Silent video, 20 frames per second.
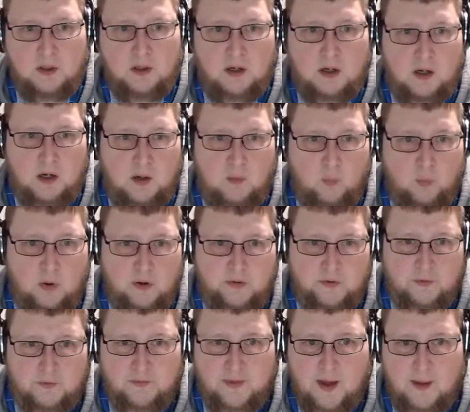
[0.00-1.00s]

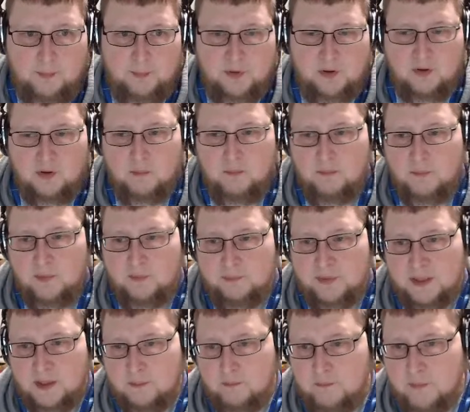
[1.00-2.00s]
whether that
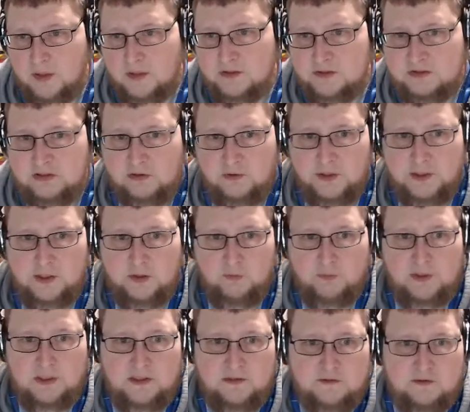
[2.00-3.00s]
be a military
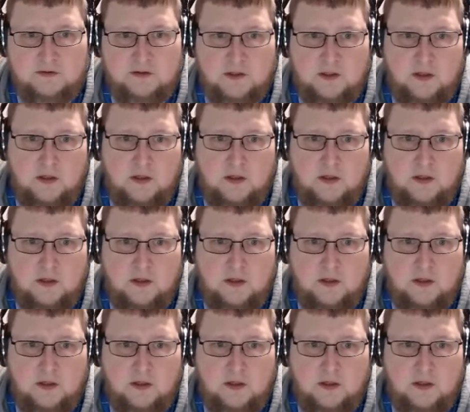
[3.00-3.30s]
unit,